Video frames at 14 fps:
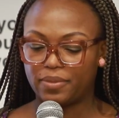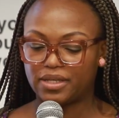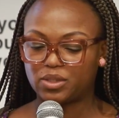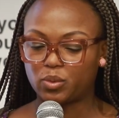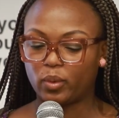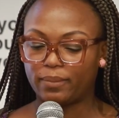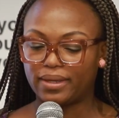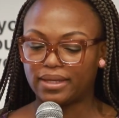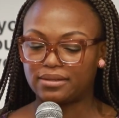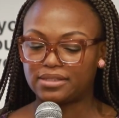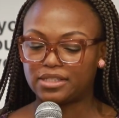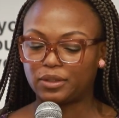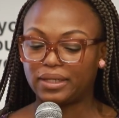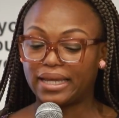these women
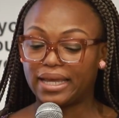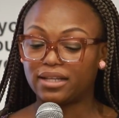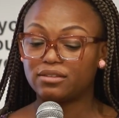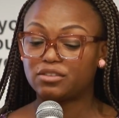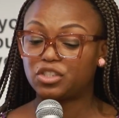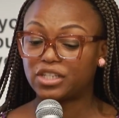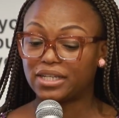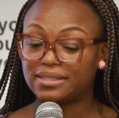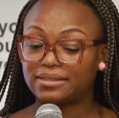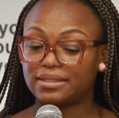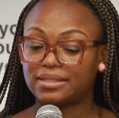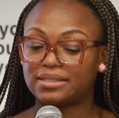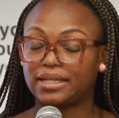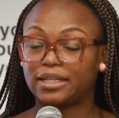to get
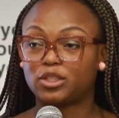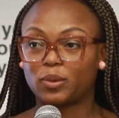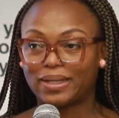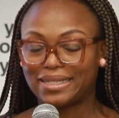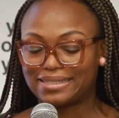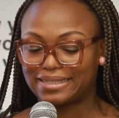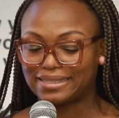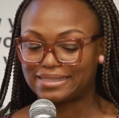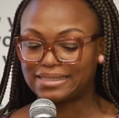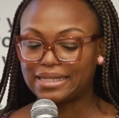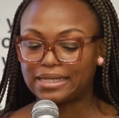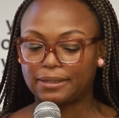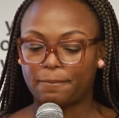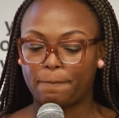justice in
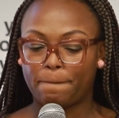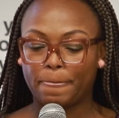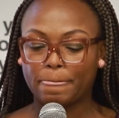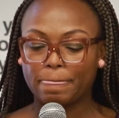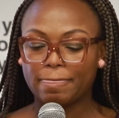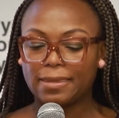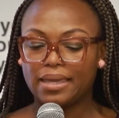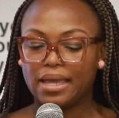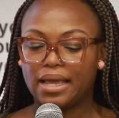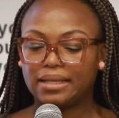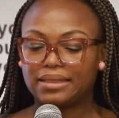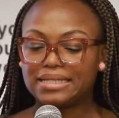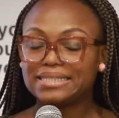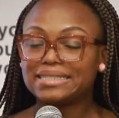2016.
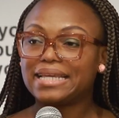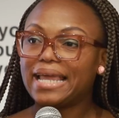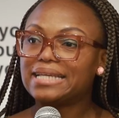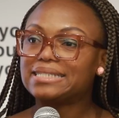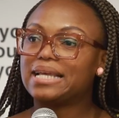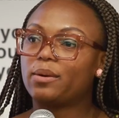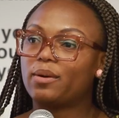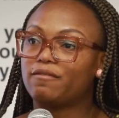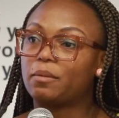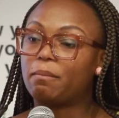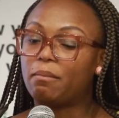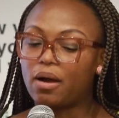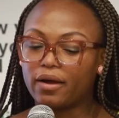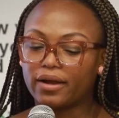This case, however,
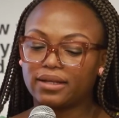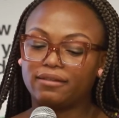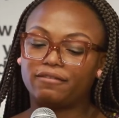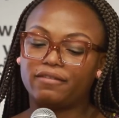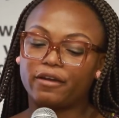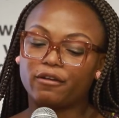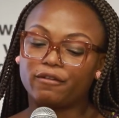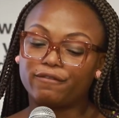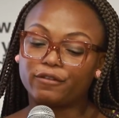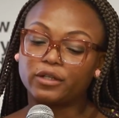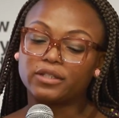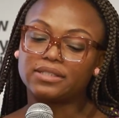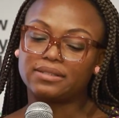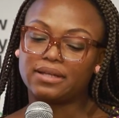marked the very
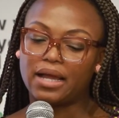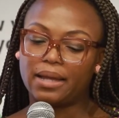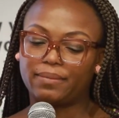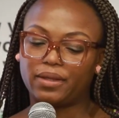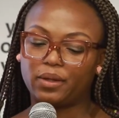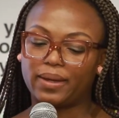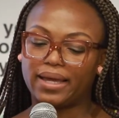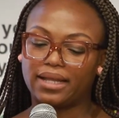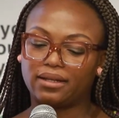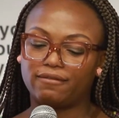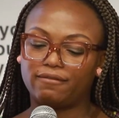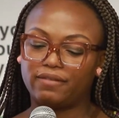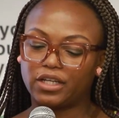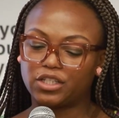first time that you had
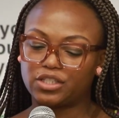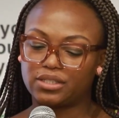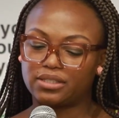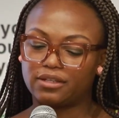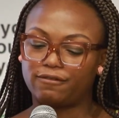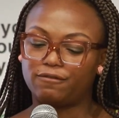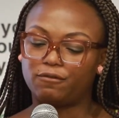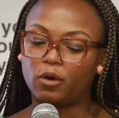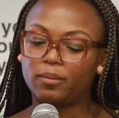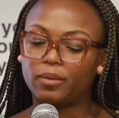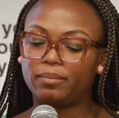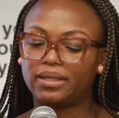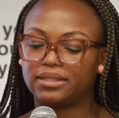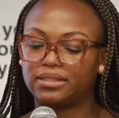convictions of
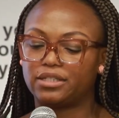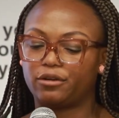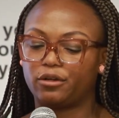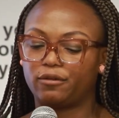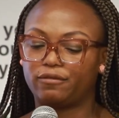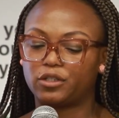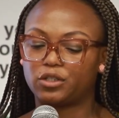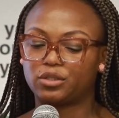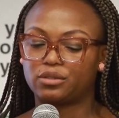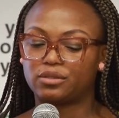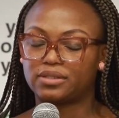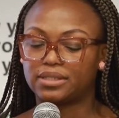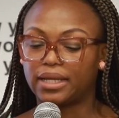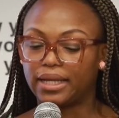former military
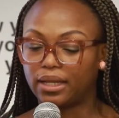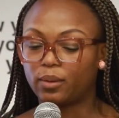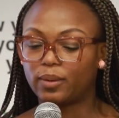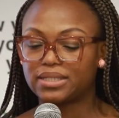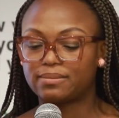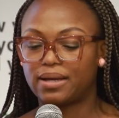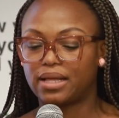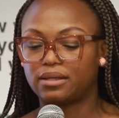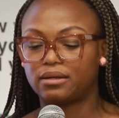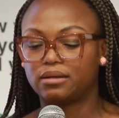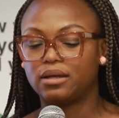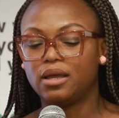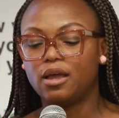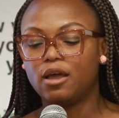officials in
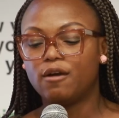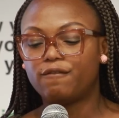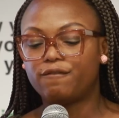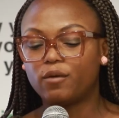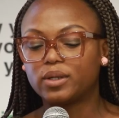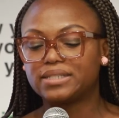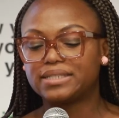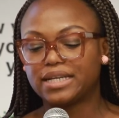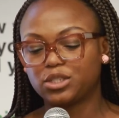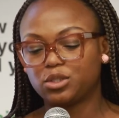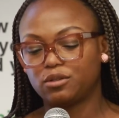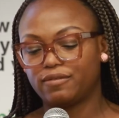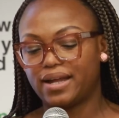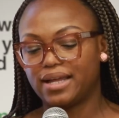Guatemala for
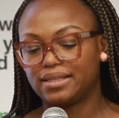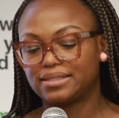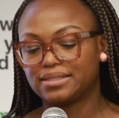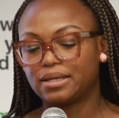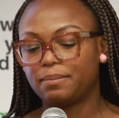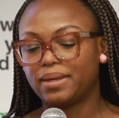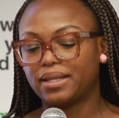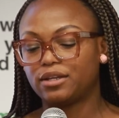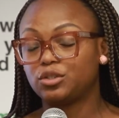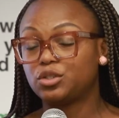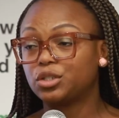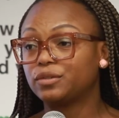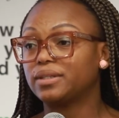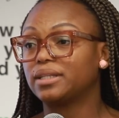sexual violence
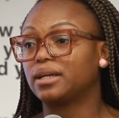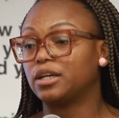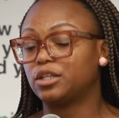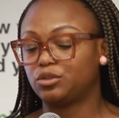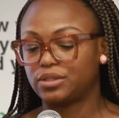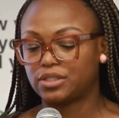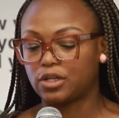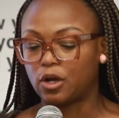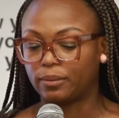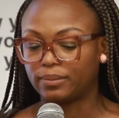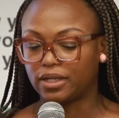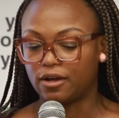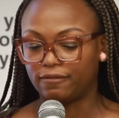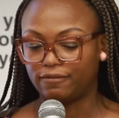committed during the country's
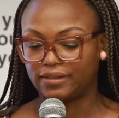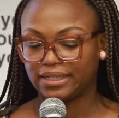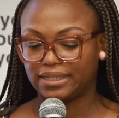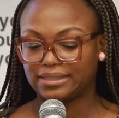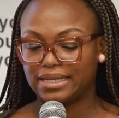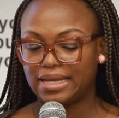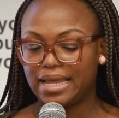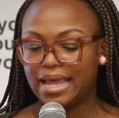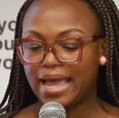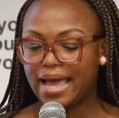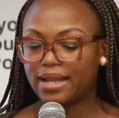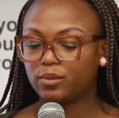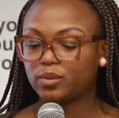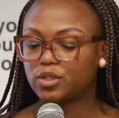armed conflict.
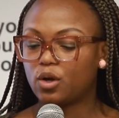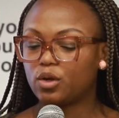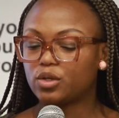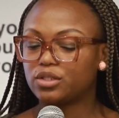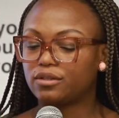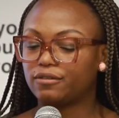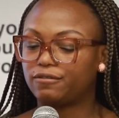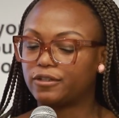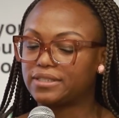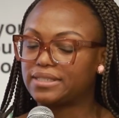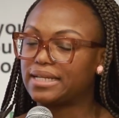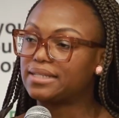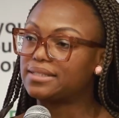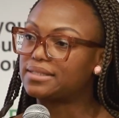And it was also the
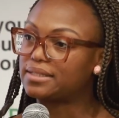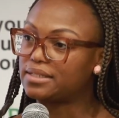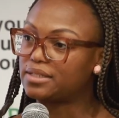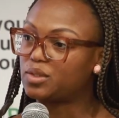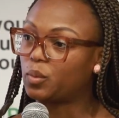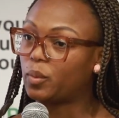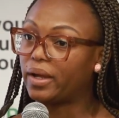first instance